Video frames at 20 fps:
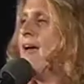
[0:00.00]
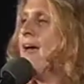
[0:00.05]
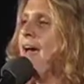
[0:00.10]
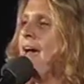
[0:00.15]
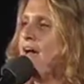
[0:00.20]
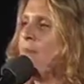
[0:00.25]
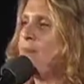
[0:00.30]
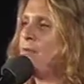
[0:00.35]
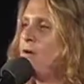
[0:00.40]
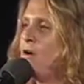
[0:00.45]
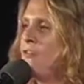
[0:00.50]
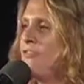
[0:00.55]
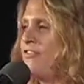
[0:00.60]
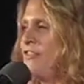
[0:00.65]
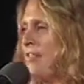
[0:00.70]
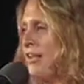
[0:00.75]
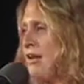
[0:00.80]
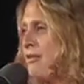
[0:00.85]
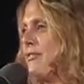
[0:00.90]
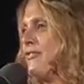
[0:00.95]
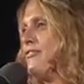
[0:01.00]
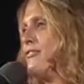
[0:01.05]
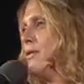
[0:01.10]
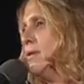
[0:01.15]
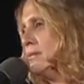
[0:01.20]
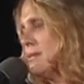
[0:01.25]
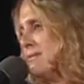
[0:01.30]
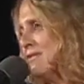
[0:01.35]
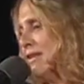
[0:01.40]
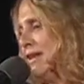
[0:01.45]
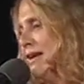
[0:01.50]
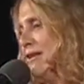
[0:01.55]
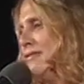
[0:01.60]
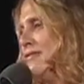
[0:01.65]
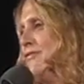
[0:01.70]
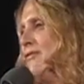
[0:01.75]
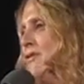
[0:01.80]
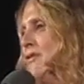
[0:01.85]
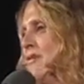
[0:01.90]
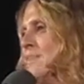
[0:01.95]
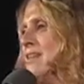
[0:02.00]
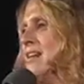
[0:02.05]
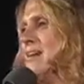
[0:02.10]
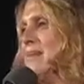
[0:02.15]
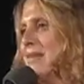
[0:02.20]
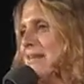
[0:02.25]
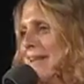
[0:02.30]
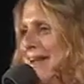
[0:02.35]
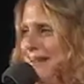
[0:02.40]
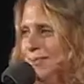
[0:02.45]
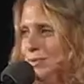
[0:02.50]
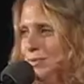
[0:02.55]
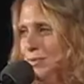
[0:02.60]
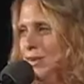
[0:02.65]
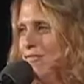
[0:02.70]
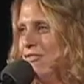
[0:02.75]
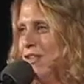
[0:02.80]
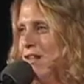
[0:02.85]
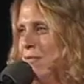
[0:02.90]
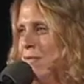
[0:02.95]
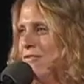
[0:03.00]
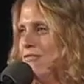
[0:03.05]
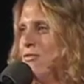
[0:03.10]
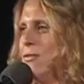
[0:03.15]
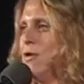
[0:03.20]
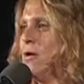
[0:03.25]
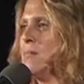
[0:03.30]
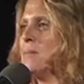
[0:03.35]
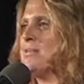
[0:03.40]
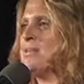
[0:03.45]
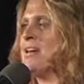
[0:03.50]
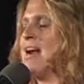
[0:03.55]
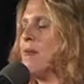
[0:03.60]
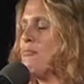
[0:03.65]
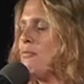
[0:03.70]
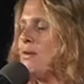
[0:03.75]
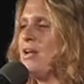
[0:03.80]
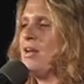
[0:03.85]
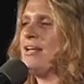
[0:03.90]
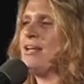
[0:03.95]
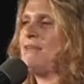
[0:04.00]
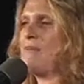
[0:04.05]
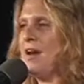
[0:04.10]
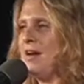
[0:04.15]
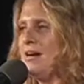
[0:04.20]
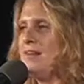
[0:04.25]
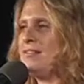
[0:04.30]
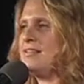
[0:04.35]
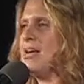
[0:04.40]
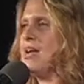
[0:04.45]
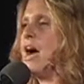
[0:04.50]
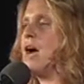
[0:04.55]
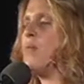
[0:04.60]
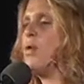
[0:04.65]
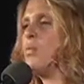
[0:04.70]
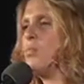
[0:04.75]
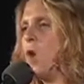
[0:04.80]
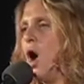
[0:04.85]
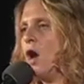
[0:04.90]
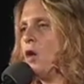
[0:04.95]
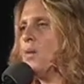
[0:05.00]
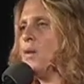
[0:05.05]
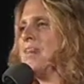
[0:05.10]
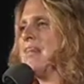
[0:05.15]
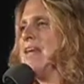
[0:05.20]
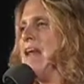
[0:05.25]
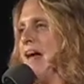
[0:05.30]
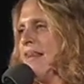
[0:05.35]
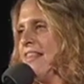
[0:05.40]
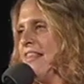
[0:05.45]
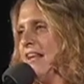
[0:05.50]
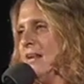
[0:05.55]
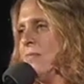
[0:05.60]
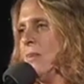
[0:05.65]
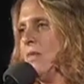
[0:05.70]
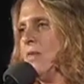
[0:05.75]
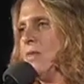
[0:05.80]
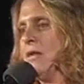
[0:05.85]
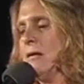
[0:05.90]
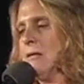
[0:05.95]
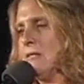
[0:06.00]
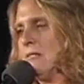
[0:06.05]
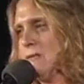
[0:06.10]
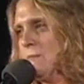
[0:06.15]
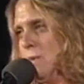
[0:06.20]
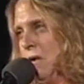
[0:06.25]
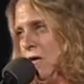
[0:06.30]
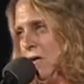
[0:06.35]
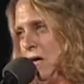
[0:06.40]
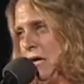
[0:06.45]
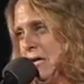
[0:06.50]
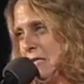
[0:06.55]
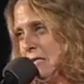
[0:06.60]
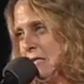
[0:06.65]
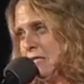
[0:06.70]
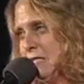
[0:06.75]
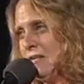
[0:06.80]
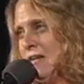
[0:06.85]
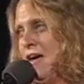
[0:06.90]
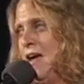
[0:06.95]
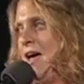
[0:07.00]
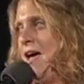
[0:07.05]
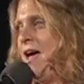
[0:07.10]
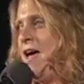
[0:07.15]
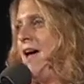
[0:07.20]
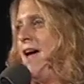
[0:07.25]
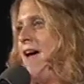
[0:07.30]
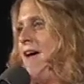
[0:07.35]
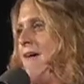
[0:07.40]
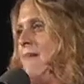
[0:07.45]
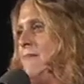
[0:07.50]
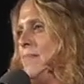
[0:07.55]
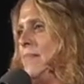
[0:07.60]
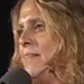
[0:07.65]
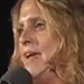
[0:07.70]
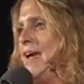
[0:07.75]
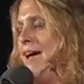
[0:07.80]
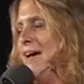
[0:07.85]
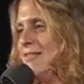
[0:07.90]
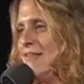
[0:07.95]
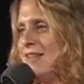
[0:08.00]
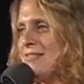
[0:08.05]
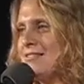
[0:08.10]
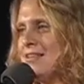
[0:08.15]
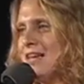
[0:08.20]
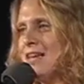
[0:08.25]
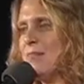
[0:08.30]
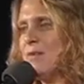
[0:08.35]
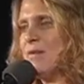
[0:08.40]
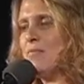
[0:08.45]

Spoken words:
and we're all filling out the forms, and I'm the last one to fill out my forms. And I'm really ready to say, I will walk with nothing but the experience. And they say to me,